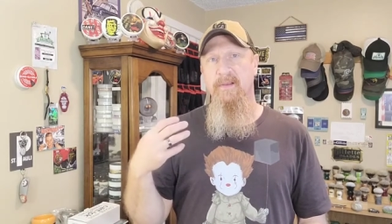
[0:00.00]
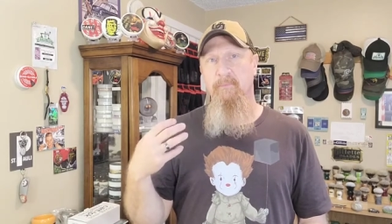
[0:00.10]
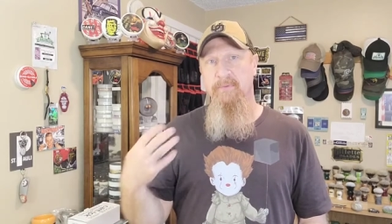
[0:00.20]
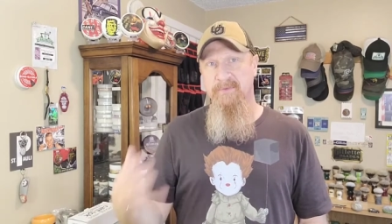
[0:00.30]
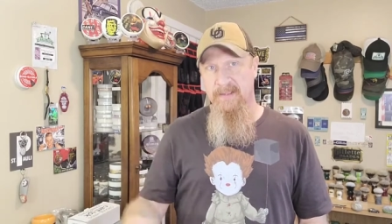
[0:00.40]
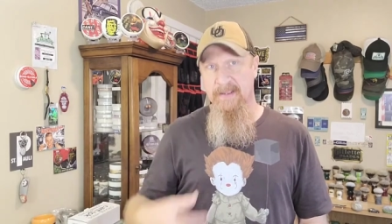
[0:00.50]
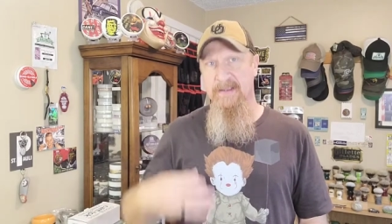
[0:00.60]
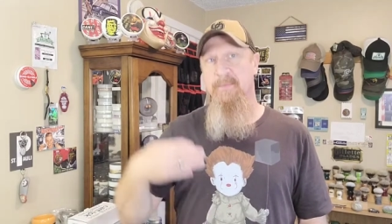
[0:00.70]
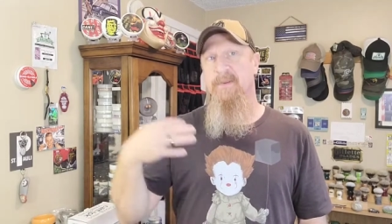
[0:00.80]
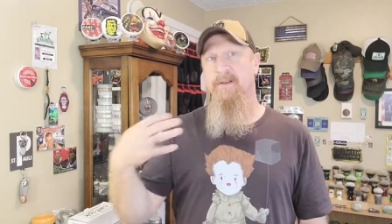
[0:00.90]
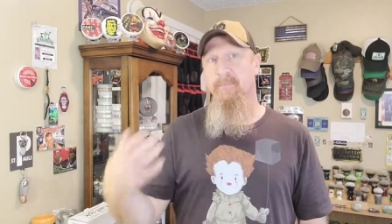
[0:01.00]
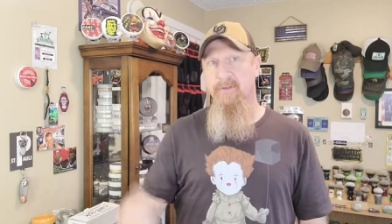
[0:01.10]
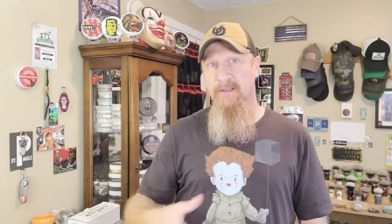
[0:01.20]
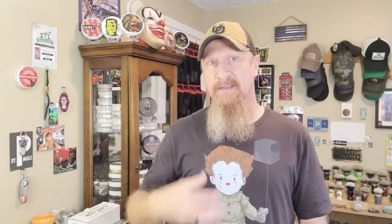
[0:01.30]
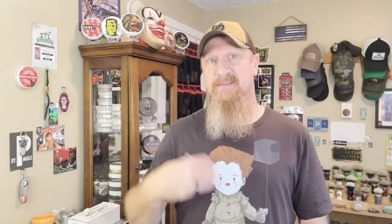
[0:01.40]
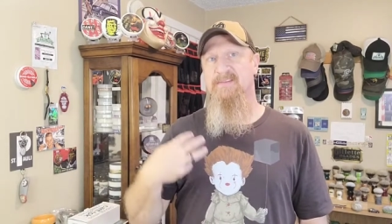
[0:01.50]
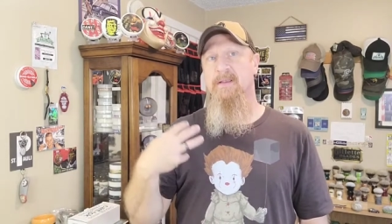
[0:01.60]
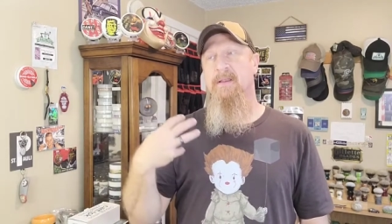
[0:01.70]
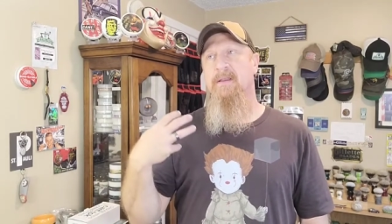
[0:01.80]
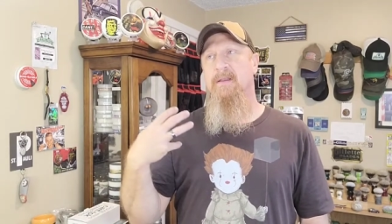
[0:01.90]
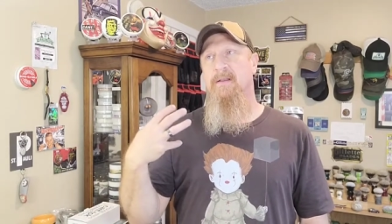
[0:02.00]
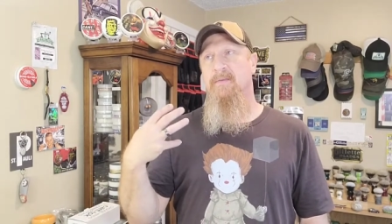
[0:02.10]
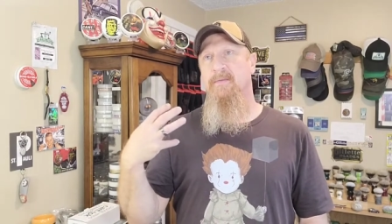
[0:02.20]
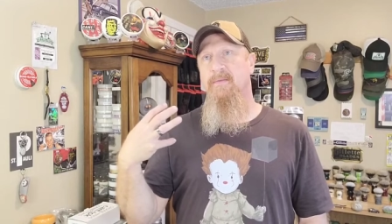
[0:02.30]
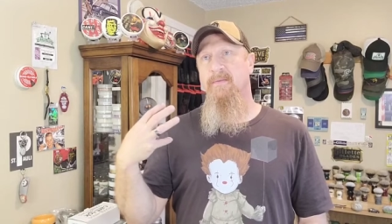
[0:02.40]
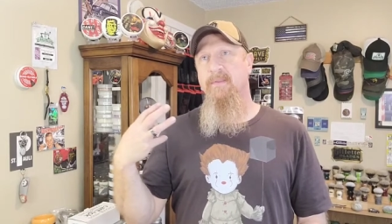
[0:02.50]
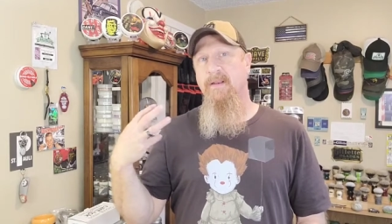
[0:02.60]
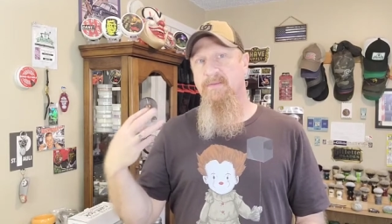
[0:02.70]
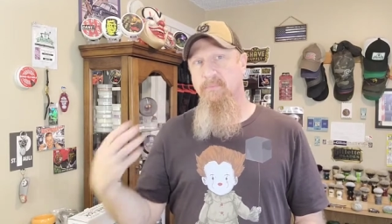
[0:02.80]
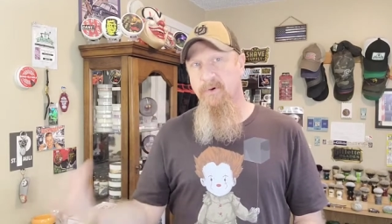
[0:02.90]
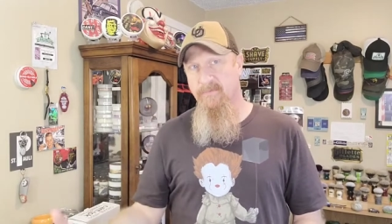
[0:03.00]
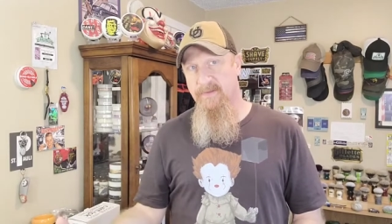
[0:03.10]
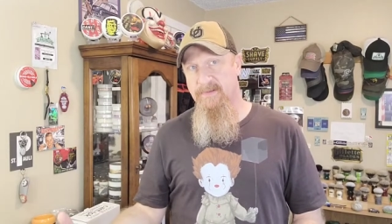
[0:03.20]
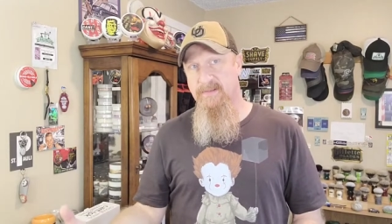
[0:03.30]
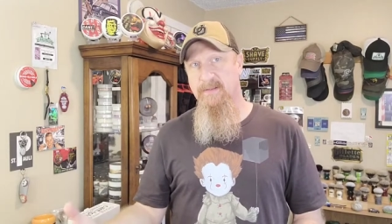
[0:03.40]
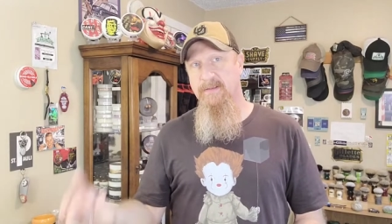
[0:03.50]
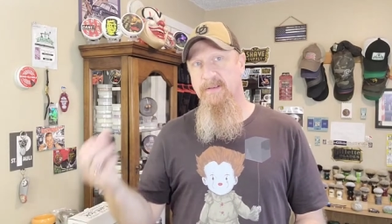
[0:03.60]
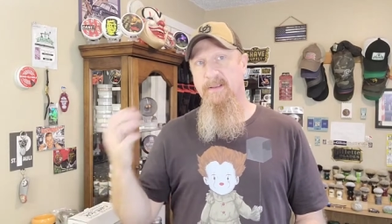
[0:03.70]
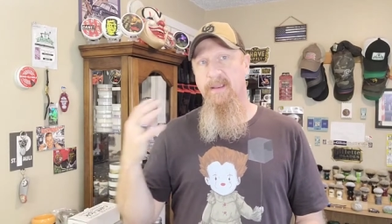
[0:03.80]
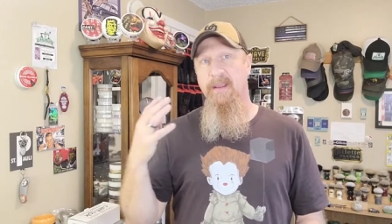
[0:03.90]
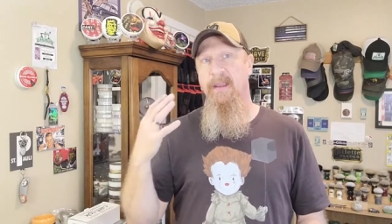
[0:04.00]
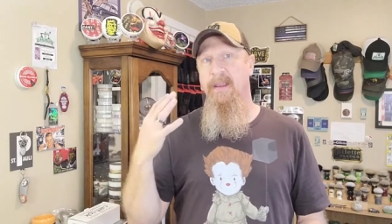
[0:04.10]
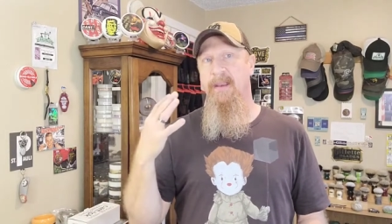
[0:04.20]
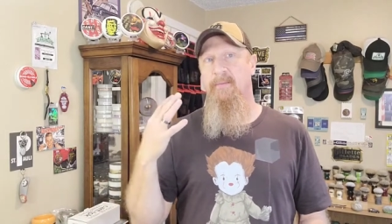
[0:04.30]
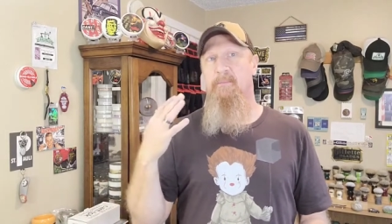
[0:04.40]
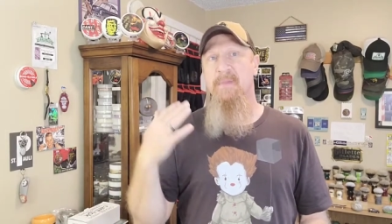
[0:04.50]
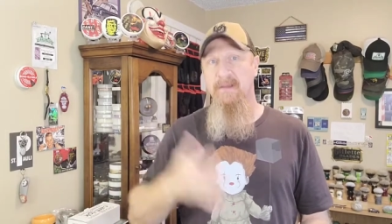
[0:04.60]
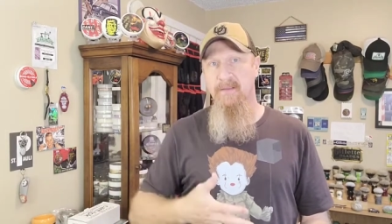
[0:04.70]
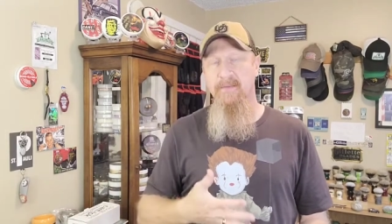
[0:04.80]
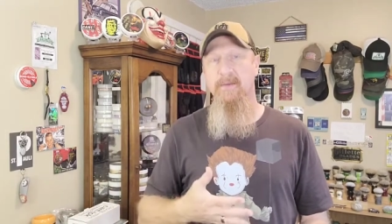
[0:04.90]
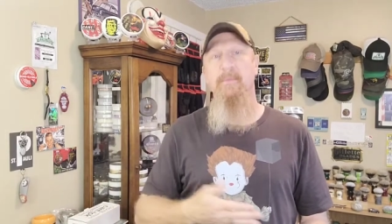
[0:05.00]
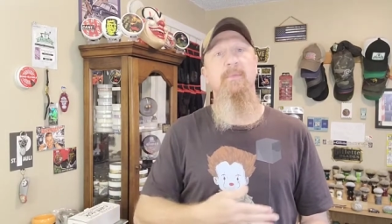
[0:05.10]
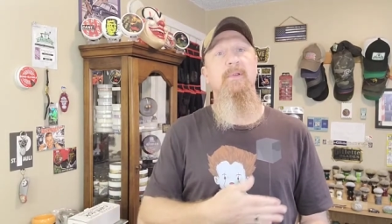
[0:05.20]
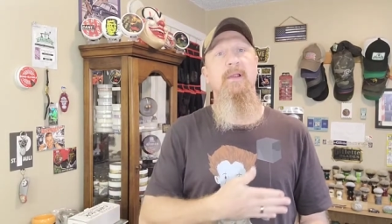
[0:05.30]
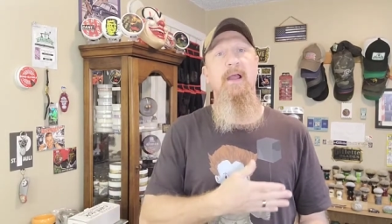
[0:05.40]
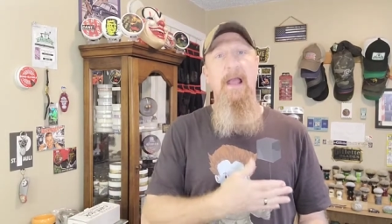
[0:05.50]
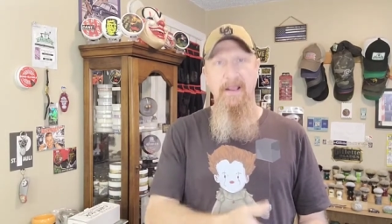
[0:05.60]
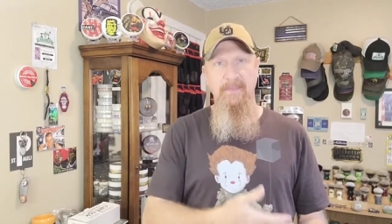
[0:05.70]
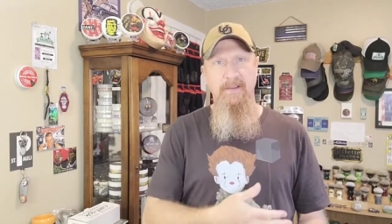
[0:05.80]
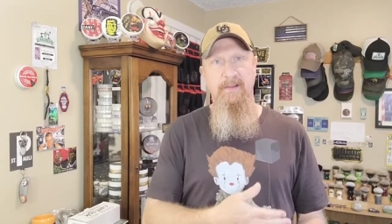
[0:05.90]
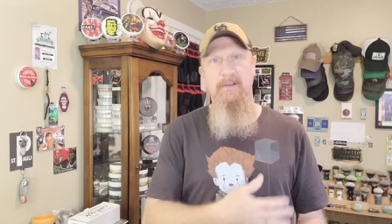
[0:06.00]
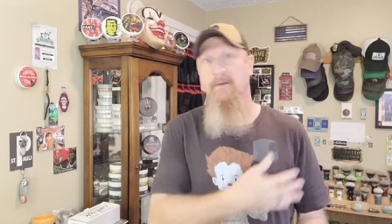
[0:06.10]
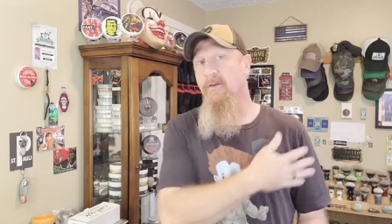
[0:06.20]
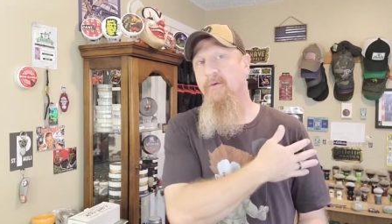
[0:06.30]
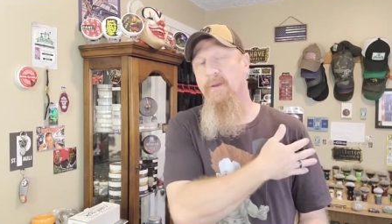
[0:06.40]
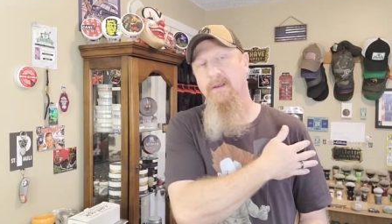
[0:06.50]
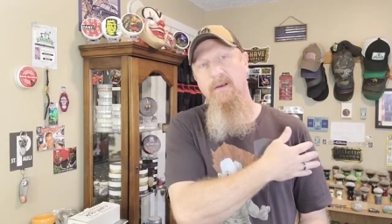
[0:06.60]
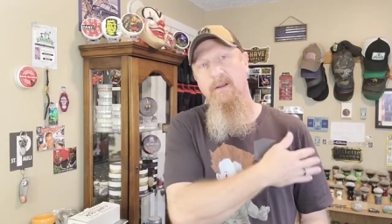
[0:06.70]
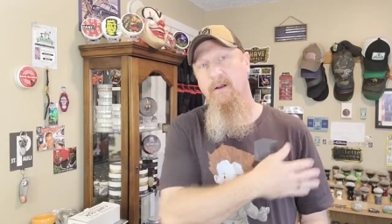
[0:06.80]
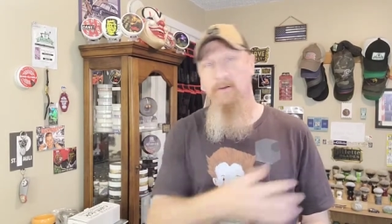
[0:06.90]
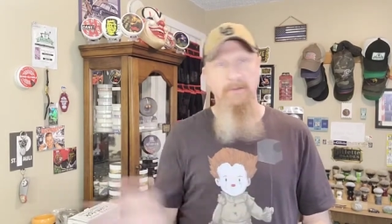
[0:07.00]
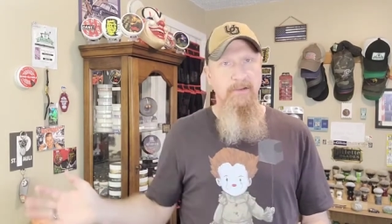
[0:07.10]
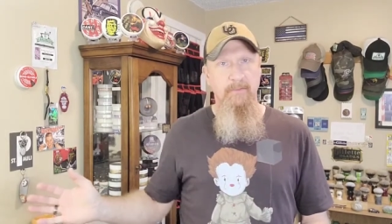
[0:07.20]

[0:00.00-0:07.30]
a time and a place that is perfect and many of them I think are great all year